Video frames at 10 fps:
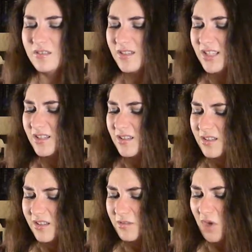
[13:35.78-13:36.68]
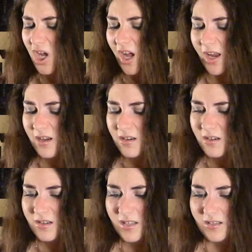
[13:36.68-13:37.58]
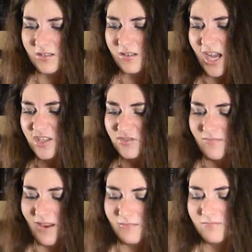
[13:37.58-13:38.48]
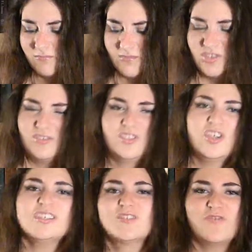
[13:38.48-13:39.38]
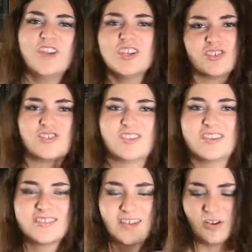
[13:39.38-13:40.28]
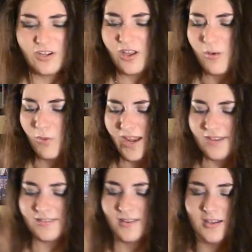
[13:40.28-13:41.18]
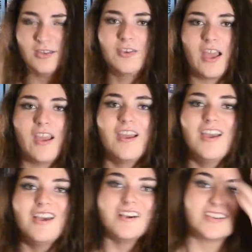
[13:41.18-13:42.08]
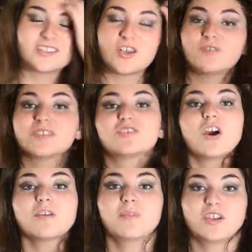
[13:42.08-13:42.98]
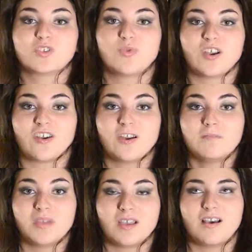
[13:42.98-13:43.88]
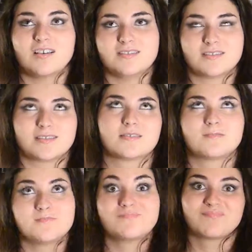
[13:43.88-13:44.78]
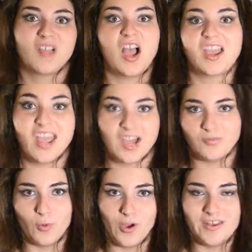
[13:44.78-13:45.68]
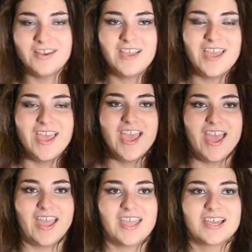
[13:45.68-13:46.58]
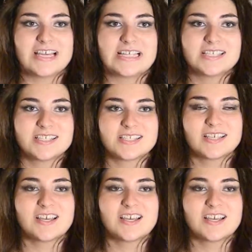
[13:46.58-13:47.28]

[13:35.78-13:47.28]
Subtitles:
Like, come on. Like, I just finished this, and I already got wax on it. Okay. So, stalk me on Twitter, because I have one, and